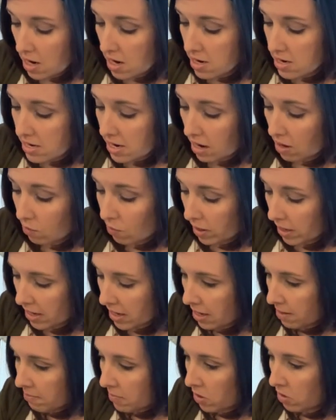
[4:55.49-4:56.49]
Now, what I
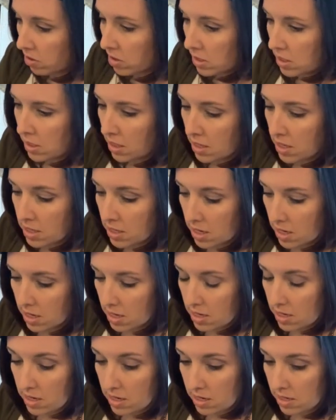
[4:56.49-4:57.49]
am noticing
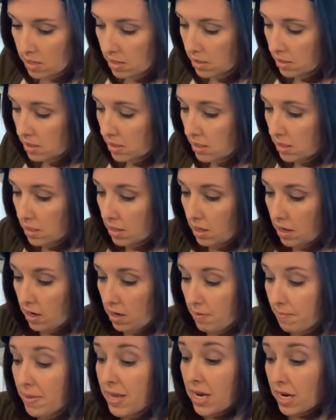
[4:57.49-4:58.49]
is,
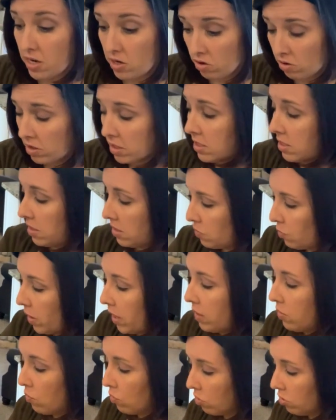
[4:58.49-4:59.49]
and I noticed this when
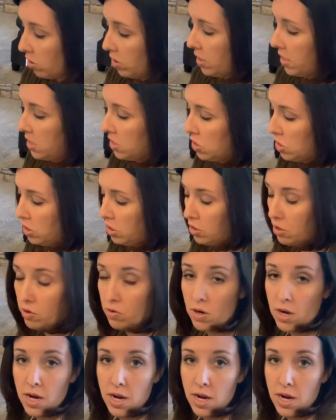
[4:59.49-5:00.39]
I ordered it too,